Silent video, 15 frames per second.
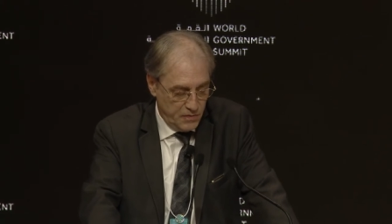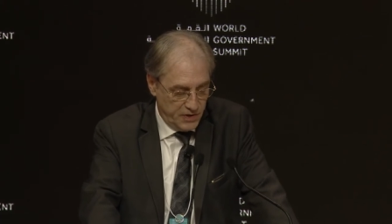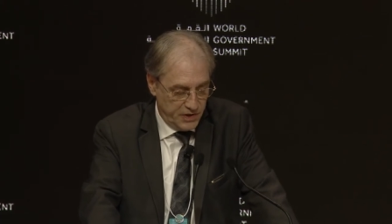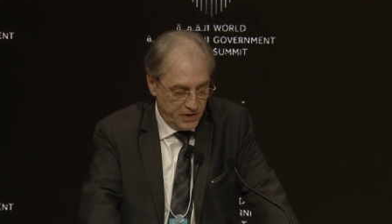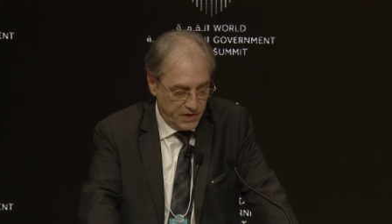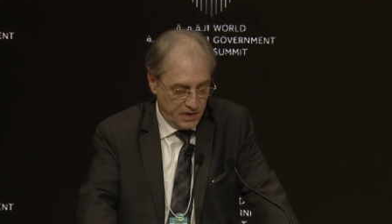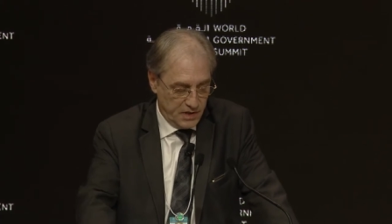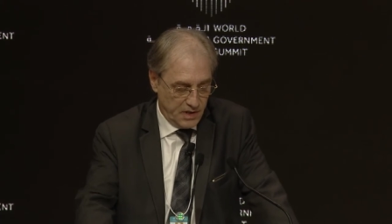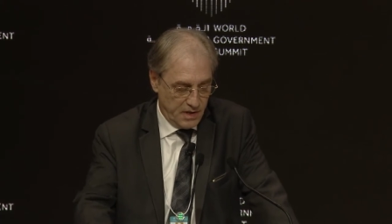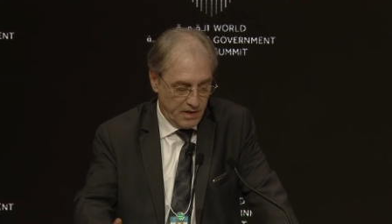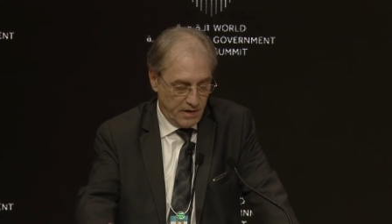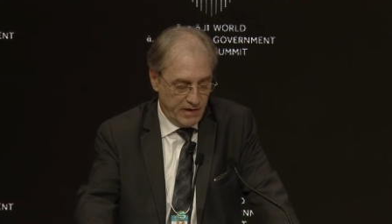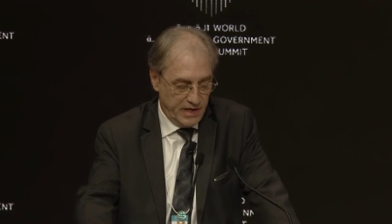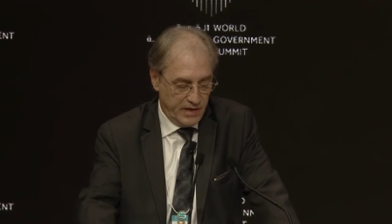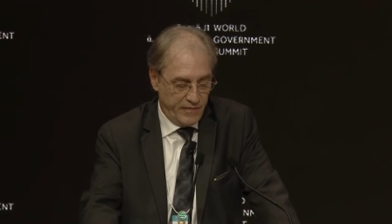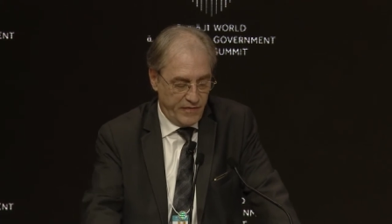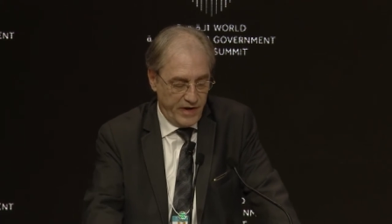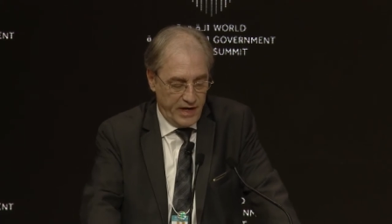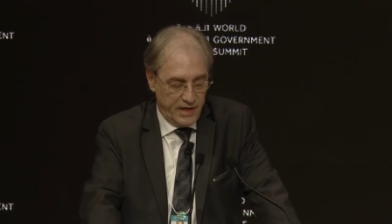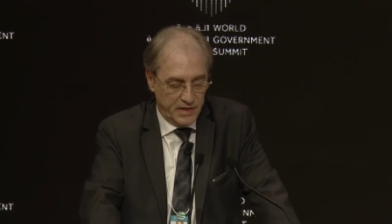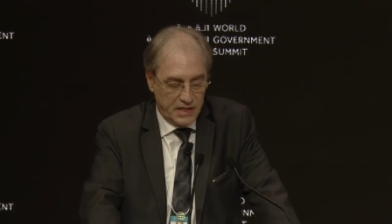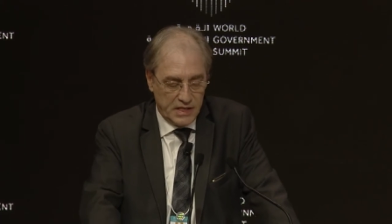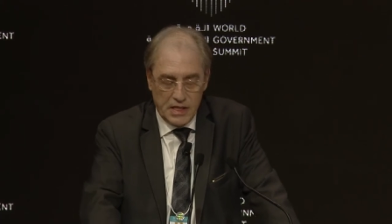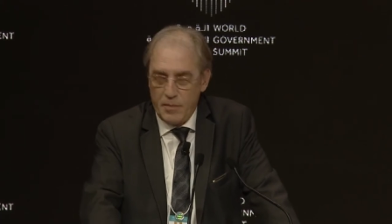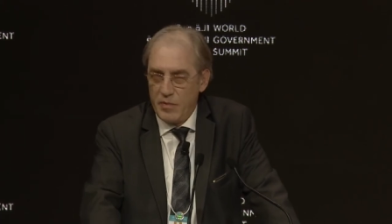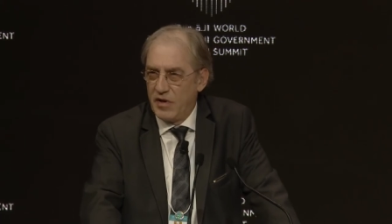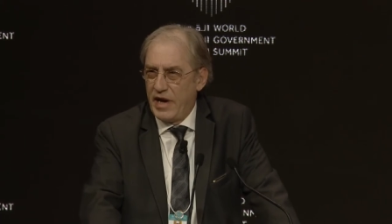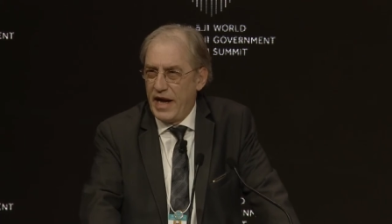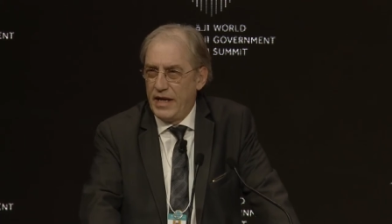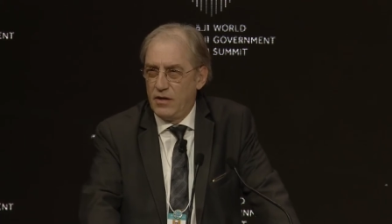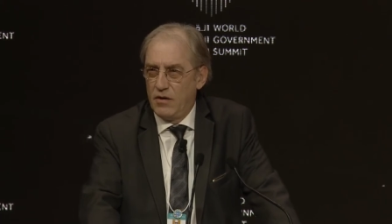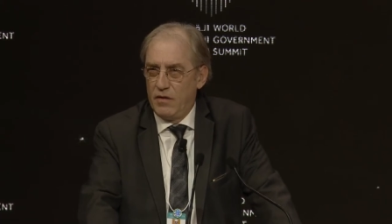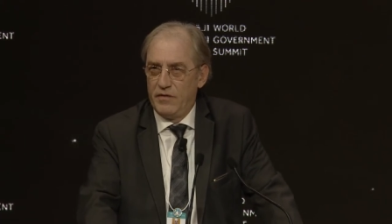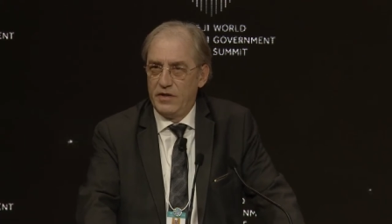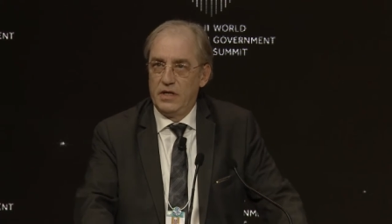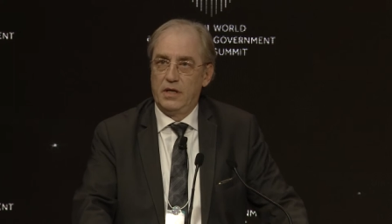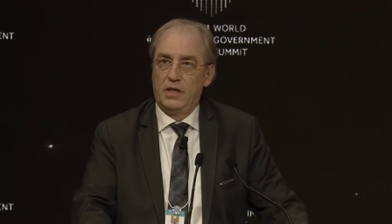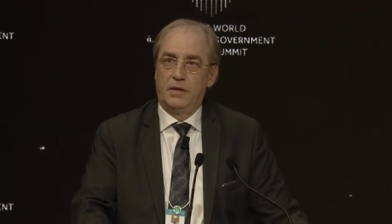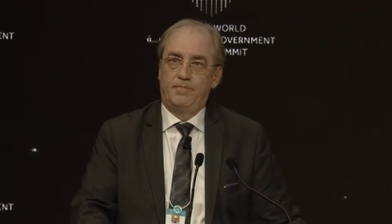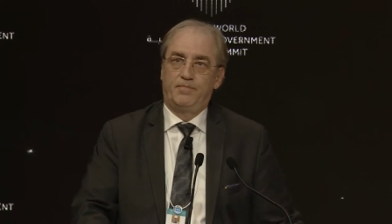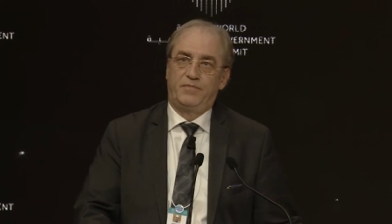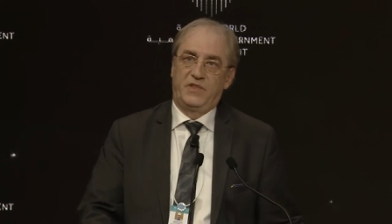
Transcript: which is at the current phase, an upgrade of the